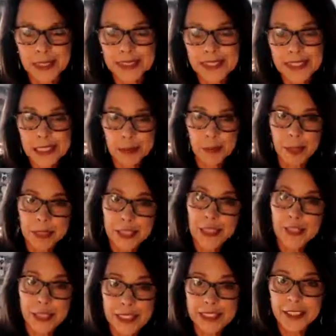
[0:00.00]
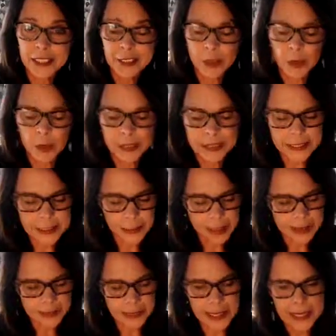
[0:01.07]
this is part of your internal work too, by
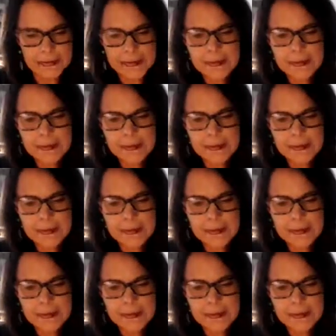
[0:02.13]
the way.